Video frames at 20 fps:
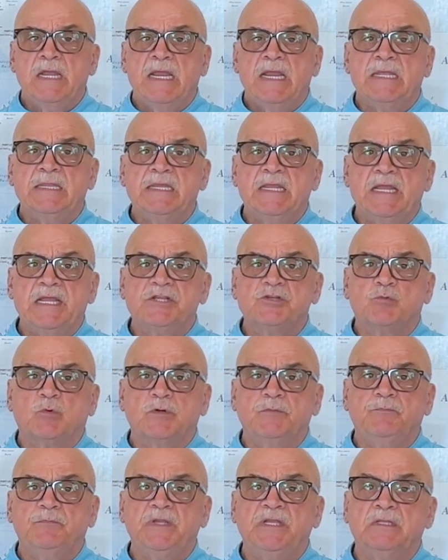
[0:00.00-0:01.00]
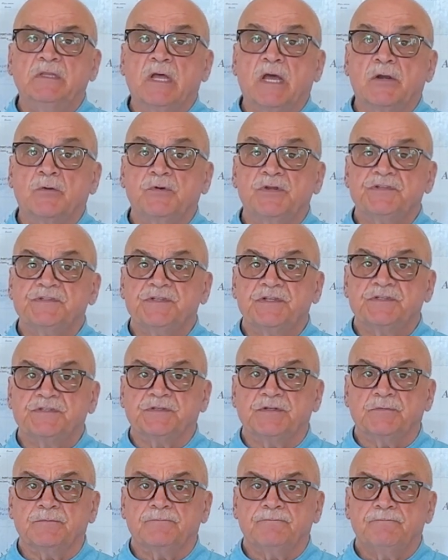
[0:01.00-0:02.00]
in the H 1B lottery
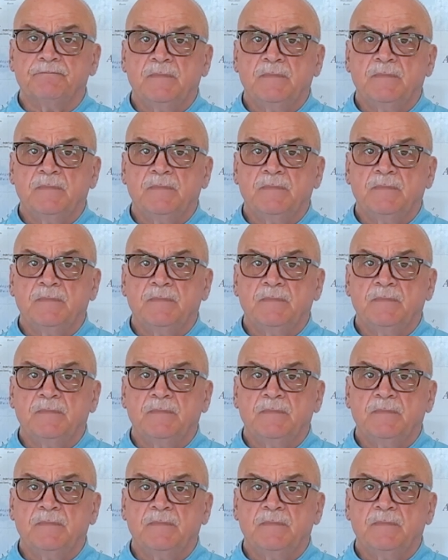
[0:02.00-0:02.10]
system.